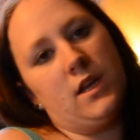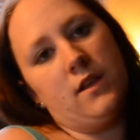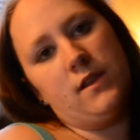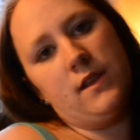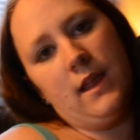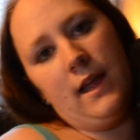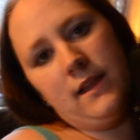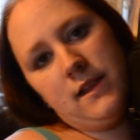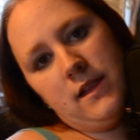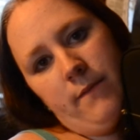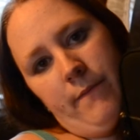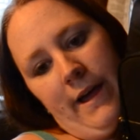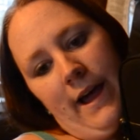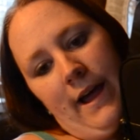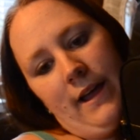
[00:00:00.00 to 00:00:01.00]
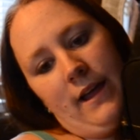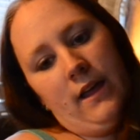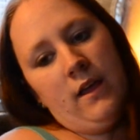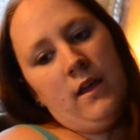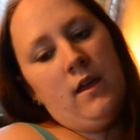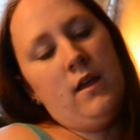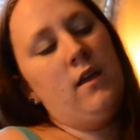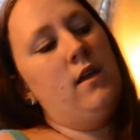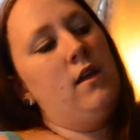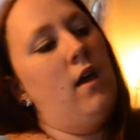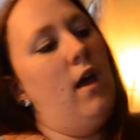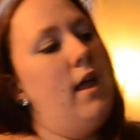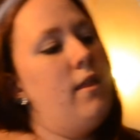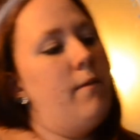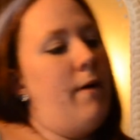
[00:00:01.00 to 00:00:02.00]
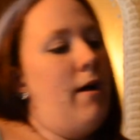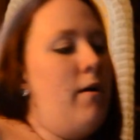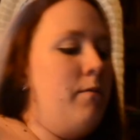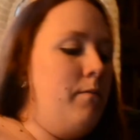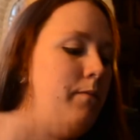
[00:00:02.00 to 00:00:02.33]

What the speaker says: So that's the bag and the pump.